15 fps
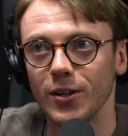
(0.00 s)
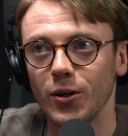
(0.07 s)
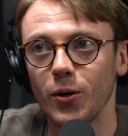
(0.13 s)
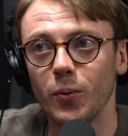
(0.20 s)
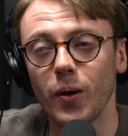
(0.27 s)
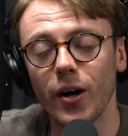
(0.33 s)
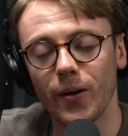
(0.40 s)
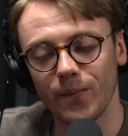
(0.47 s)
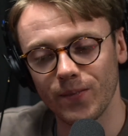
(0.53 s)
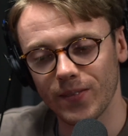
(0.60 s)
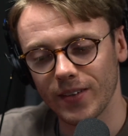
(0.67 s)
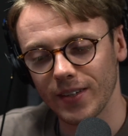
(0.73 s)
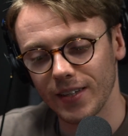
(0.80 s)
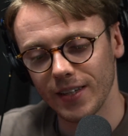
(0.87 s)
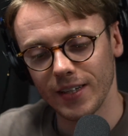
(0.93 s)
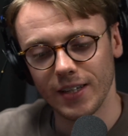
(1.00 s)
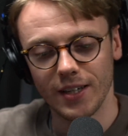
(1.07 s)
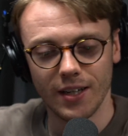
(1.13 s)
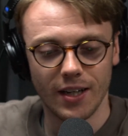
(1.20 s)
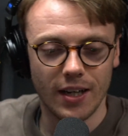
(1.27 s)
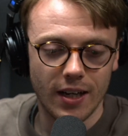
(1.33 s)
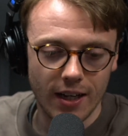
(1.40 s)
Well...
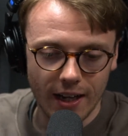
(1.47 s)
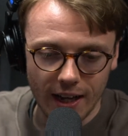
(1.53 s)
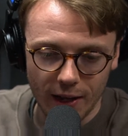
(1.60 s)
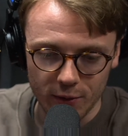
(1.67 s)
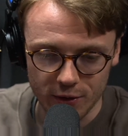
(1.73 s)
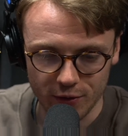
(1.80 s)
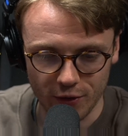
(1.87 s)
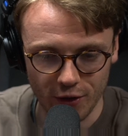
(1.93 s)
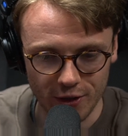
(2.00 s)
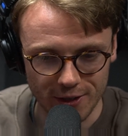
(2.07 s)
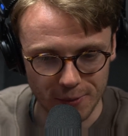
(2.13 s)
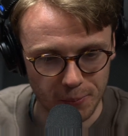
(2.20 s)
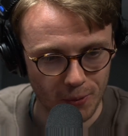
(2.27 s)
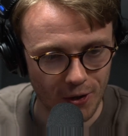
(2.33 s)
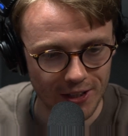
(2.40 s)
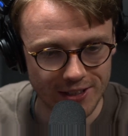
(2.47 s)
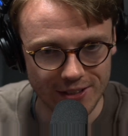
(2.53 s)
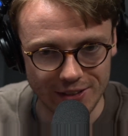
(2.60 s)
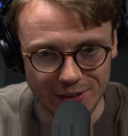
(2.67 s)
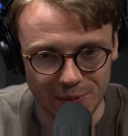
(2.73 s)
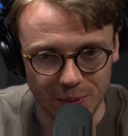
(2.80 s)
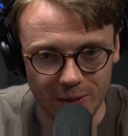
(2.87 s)
I was very depressed
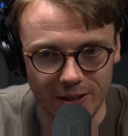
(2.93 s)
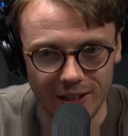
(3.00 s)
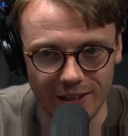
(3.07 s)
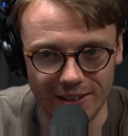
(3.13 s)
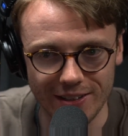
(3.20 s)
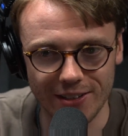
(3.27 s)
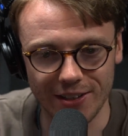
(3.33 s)
this weekend.